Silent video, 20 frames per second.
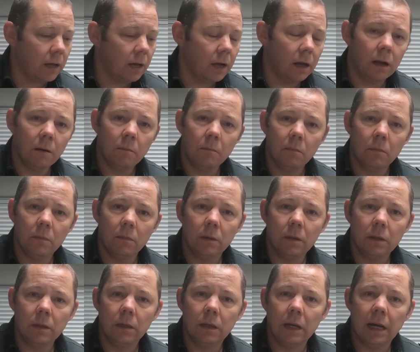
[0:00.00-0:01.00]

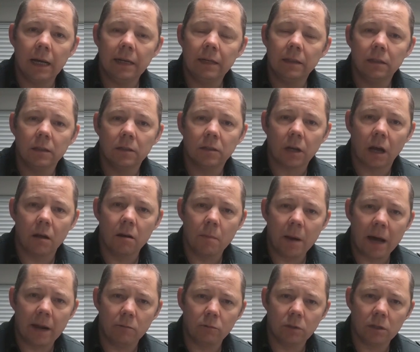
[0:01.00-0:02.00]
and the solar
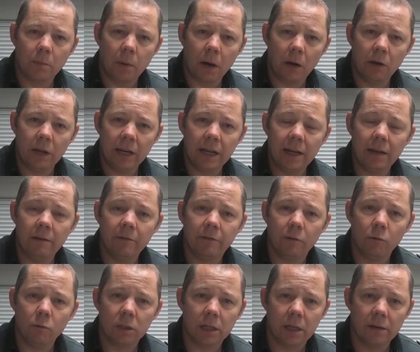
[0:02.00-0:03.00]
panels are putting in
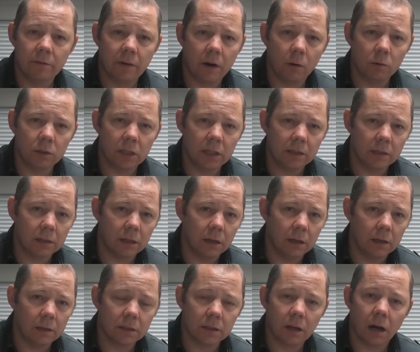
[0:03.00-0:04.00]
14 volts into
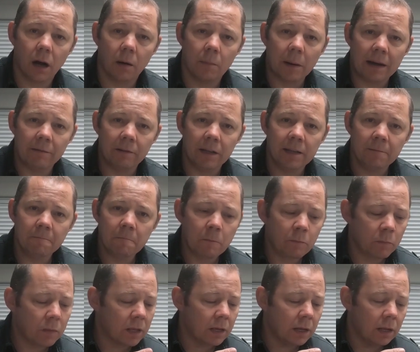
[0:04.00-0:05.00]
the starter battery,
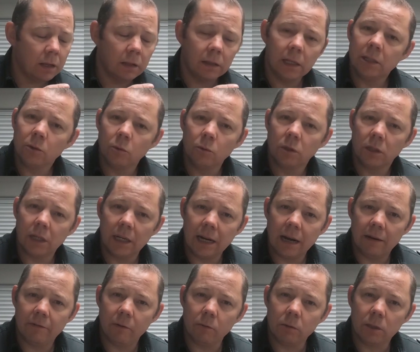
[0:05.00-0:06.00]
this will see
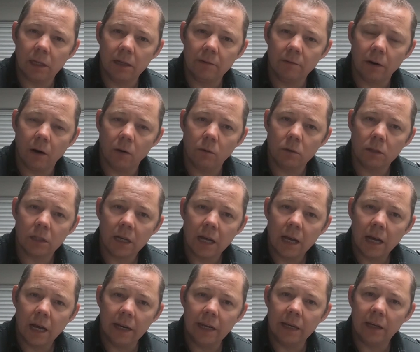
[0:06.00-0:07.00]
that 14 volts
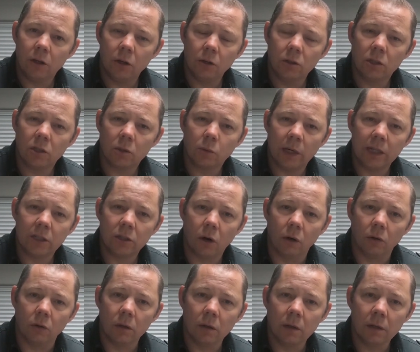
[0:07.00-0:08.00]
and it could switch
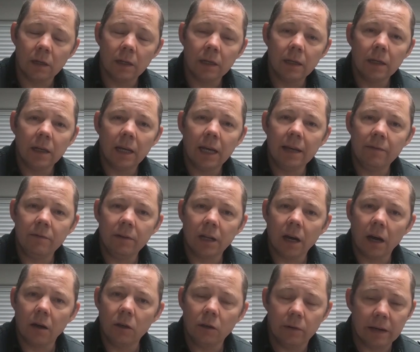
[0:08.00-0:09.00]
on, even
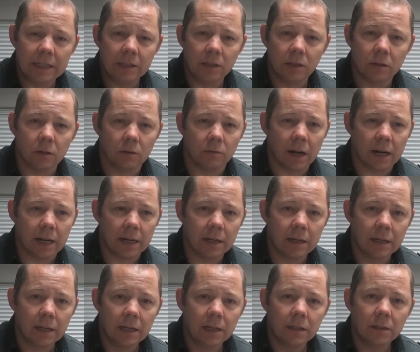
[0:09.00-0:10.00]
though your engine's not running.
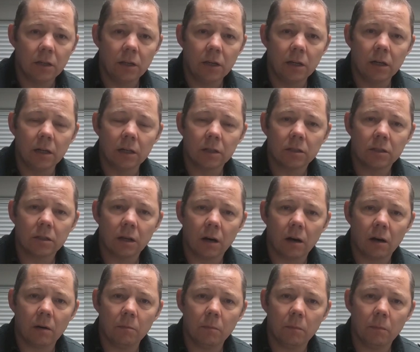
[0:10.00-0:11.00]
So you're gonna
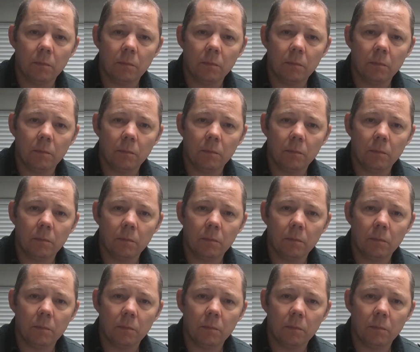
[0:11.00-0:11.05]
start